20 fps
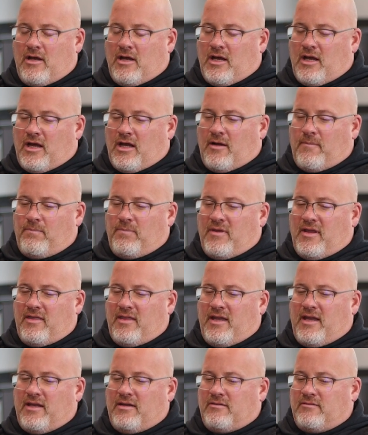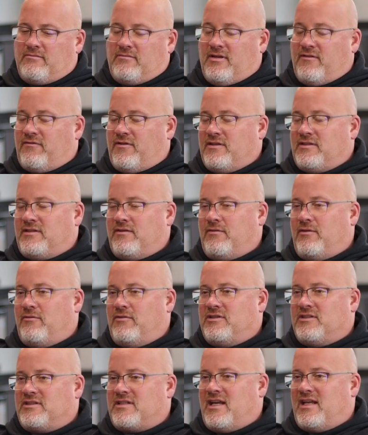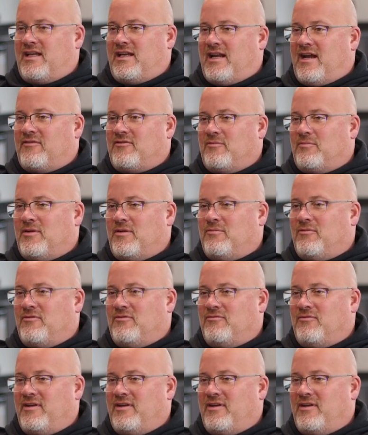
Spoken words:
And then defensively, we just got to get after people.